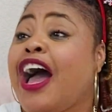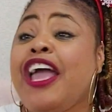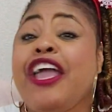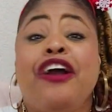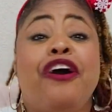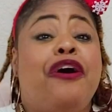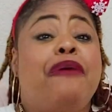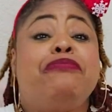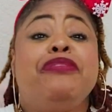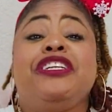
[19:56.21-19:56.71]
I
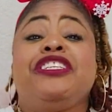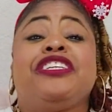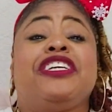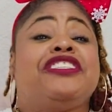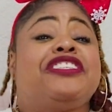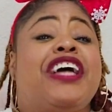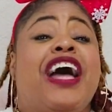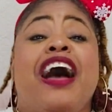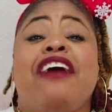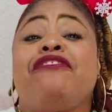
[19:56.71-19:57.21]
hope you
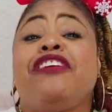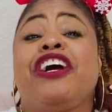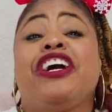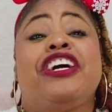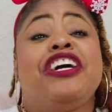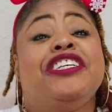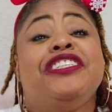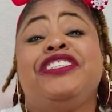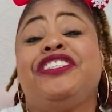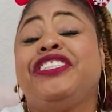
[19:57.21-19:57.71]
just have a
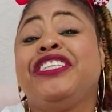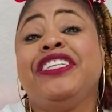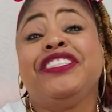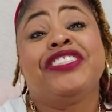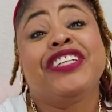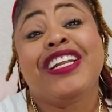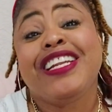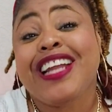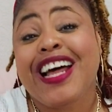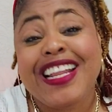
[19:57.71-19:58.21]
good
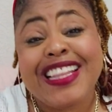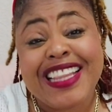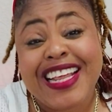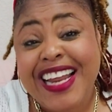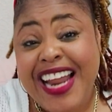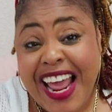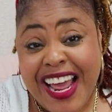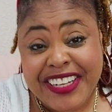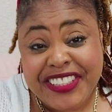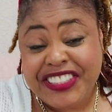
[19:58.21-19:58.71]
season
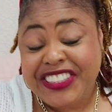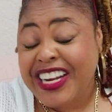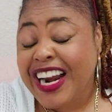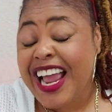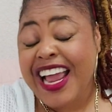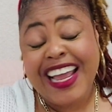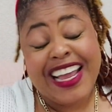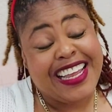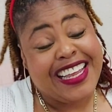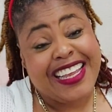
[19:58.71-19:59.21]
nonetheless.
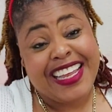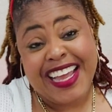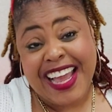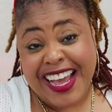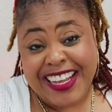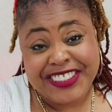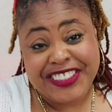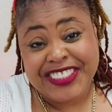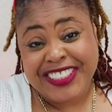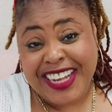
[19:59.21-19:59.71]

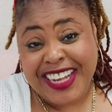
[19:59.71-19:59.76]
Yes,